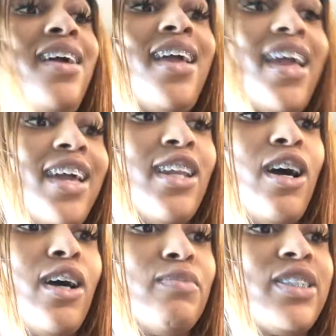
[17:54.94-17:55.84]

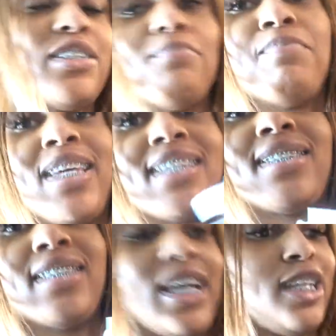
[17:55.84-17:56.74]
And some
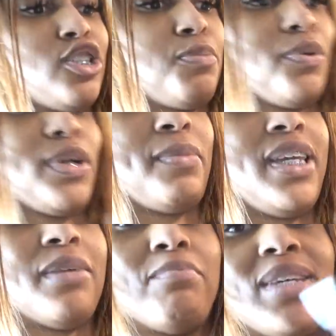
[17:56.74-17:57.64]
mixed nuts,
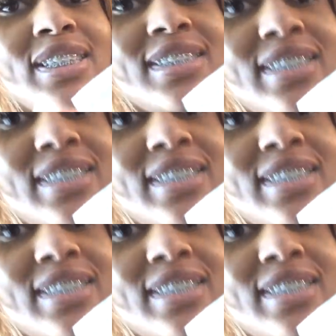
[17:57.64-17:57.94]
premium mixed